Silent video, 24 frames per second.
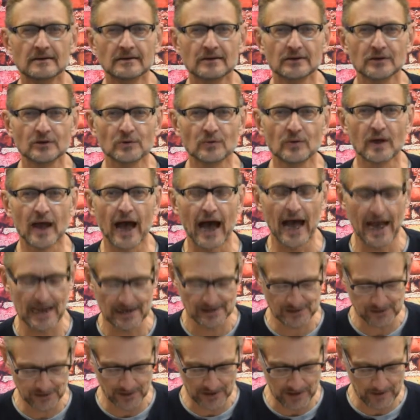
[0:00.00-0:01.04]
You
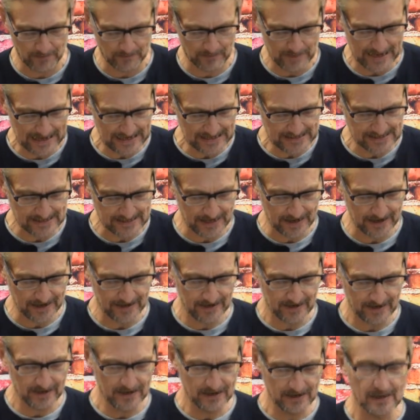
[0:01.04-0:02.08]
guys look amazing.
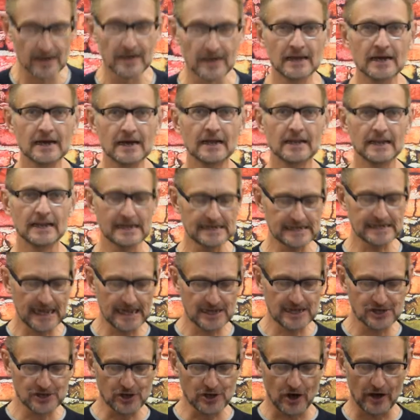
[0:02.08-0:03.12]
Let's
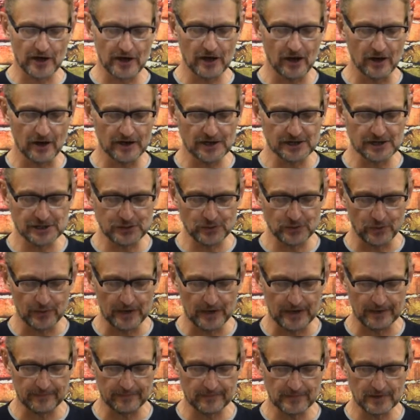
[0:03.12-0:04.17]
get started on our
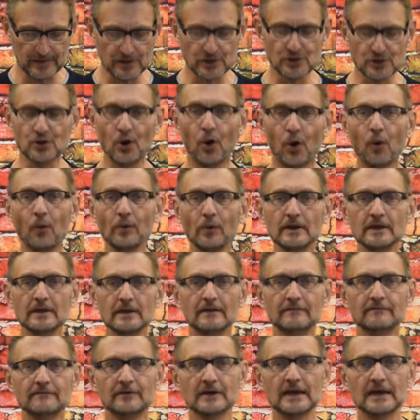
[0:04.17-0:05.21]
story.
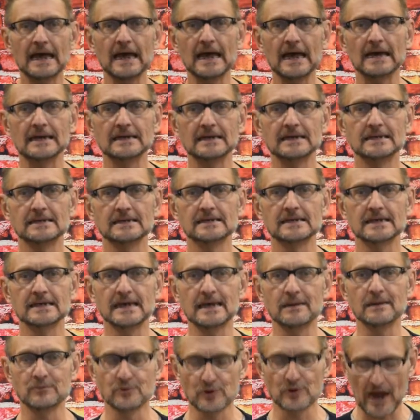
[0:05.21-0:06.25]
Don't forget, to
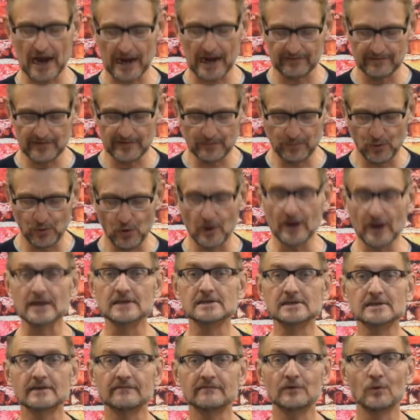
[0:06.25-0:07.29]
keep track of your
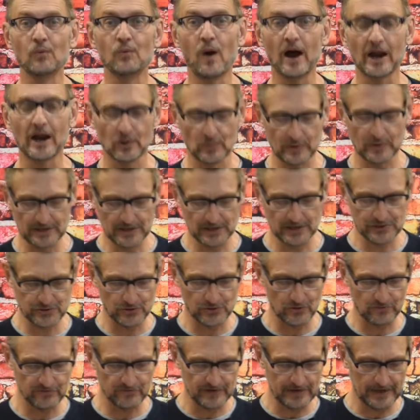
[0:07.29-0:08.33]
points if you want to win the
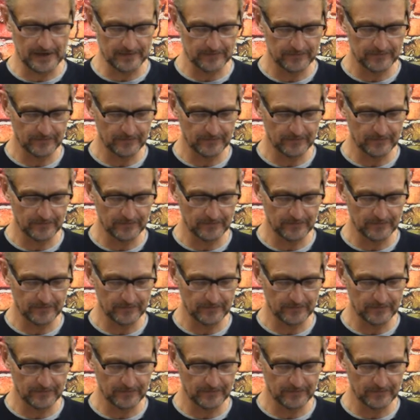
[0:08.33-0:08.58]
trophy.